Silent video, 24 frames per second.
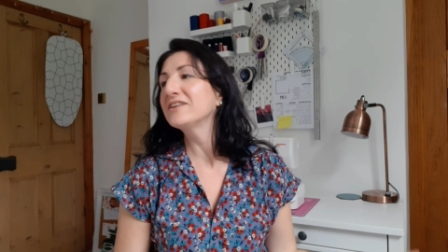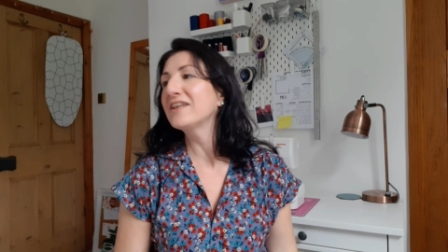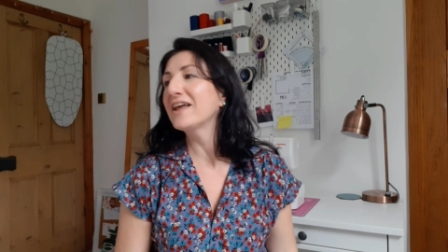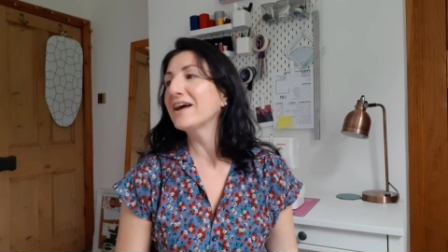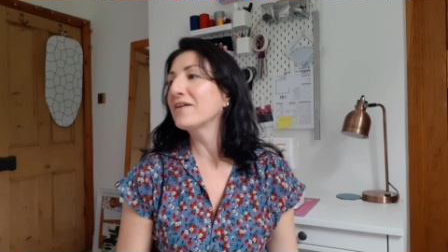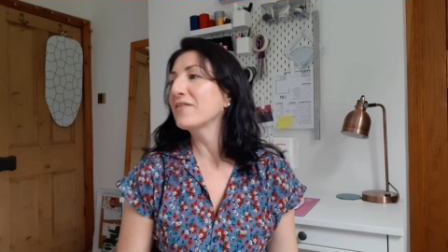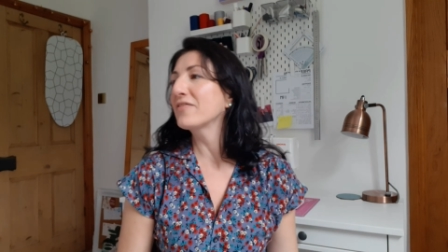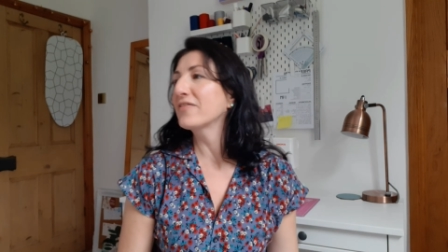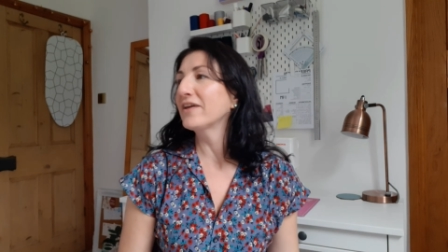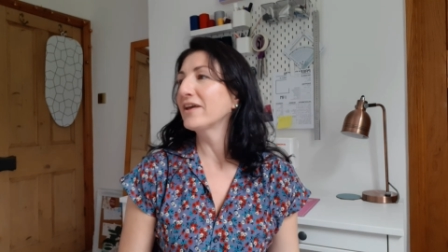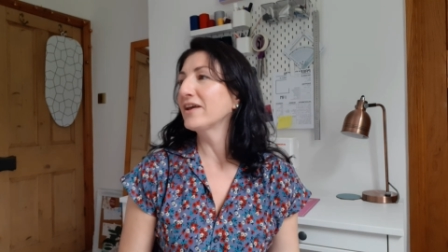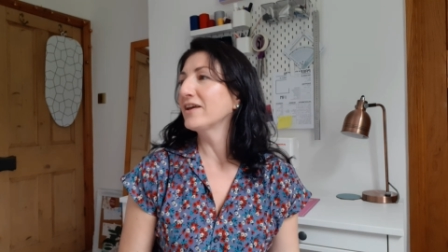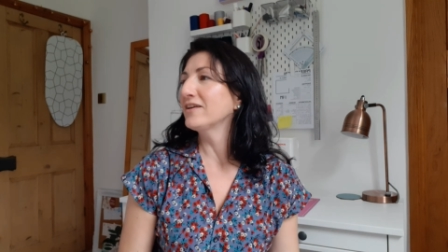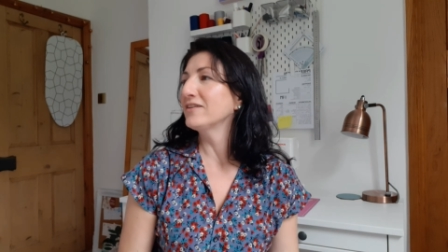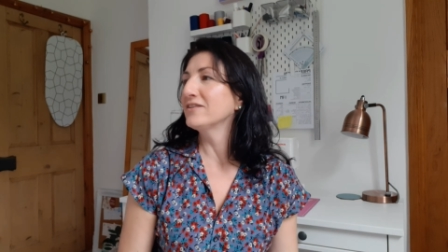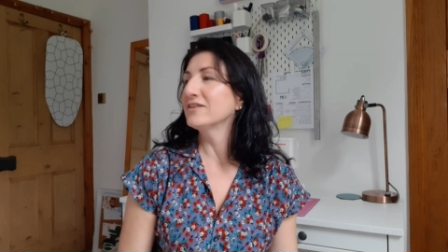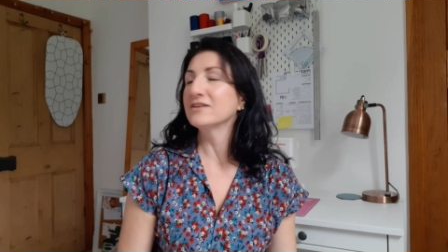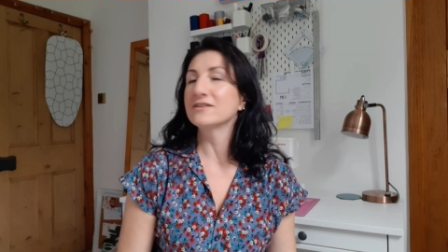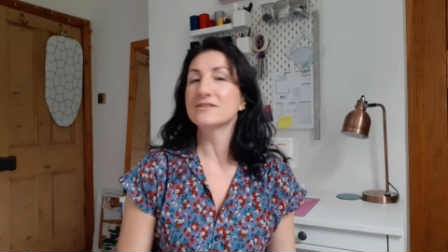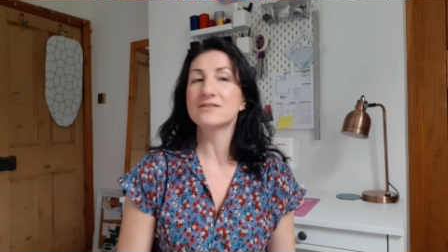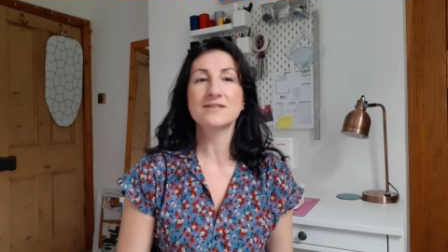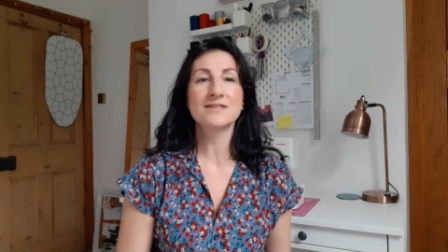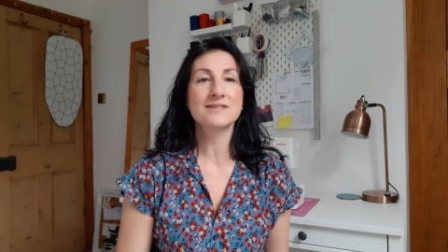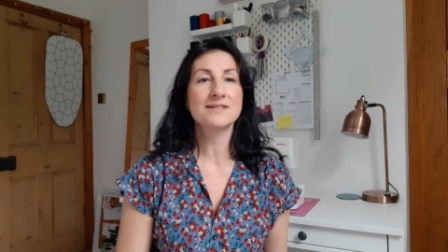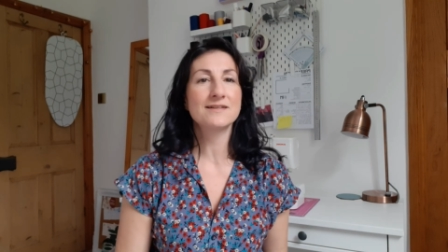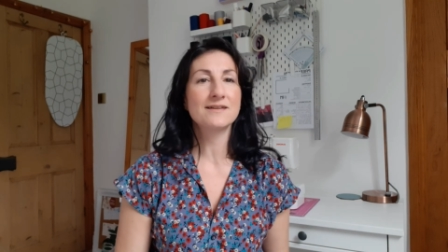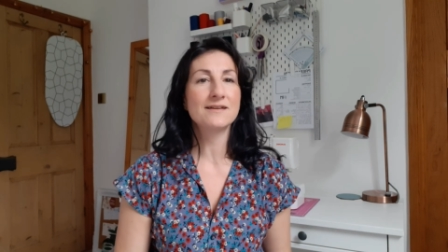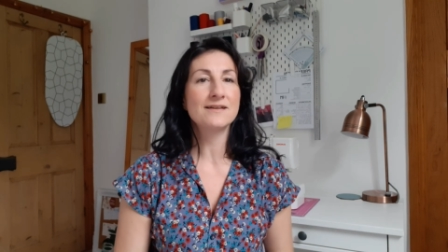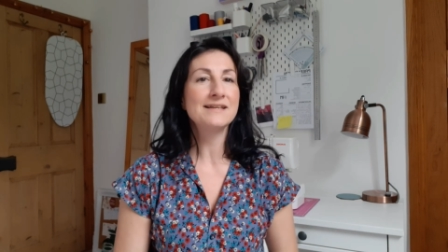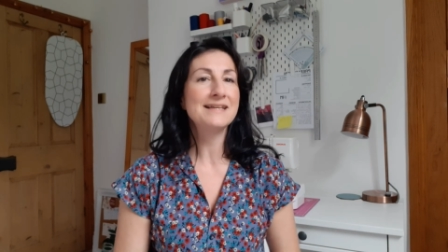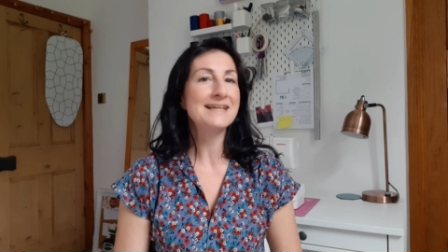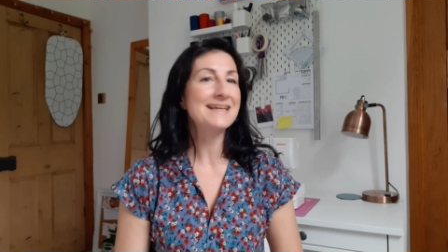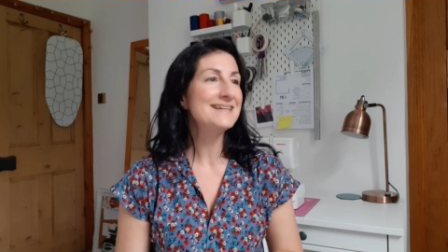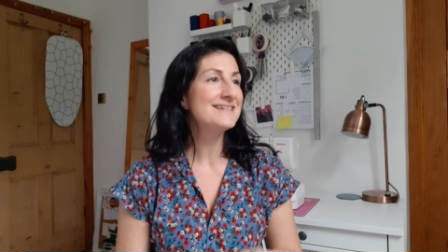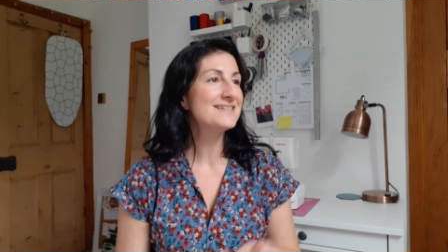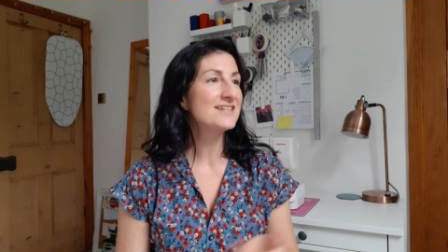out there that
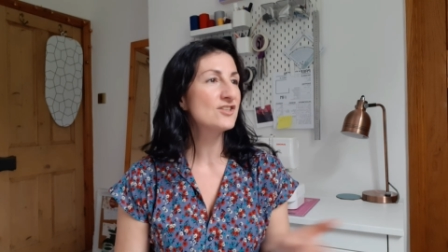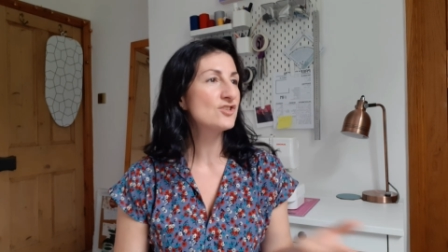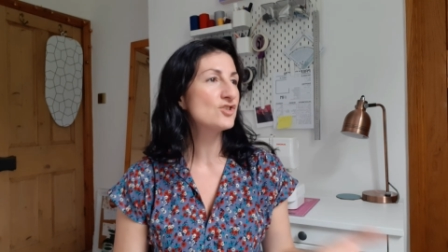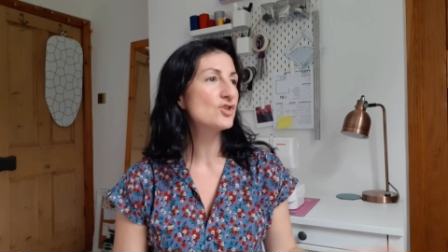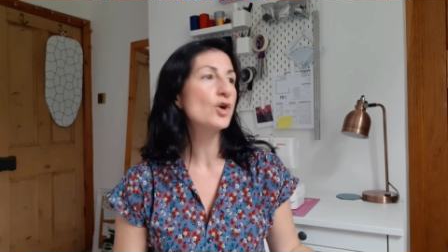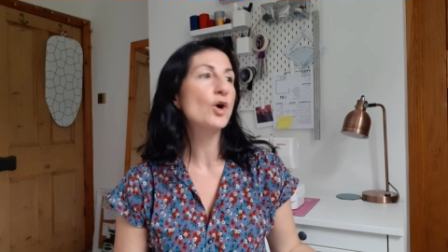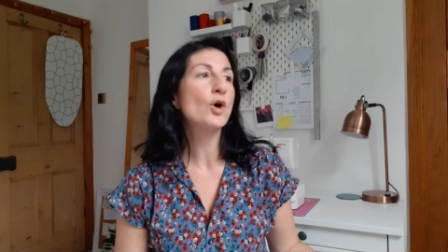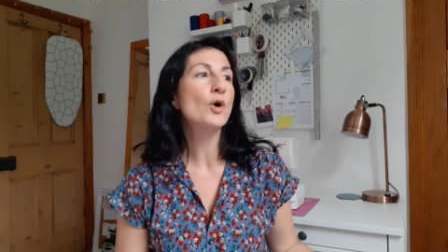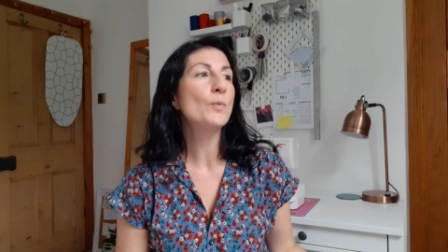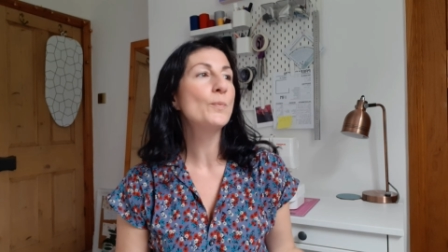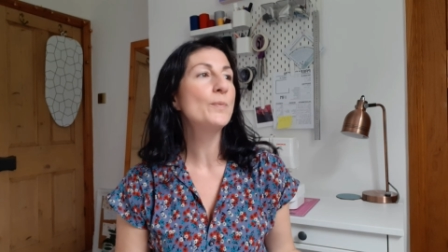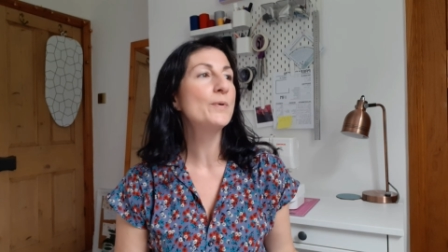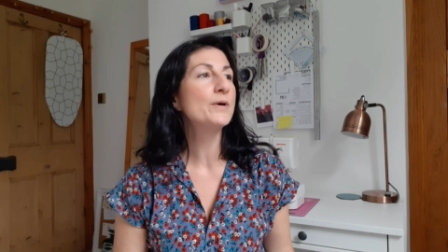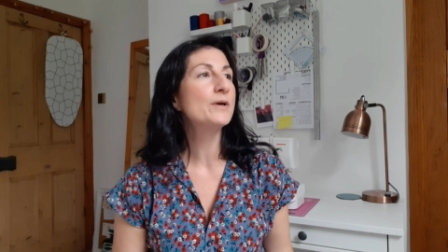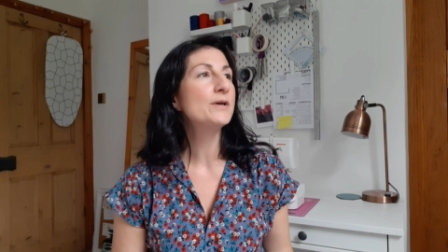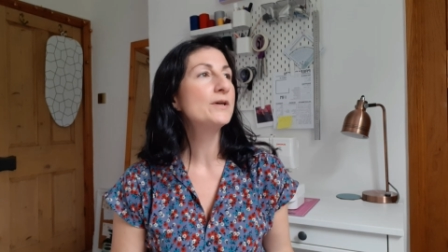needs a job,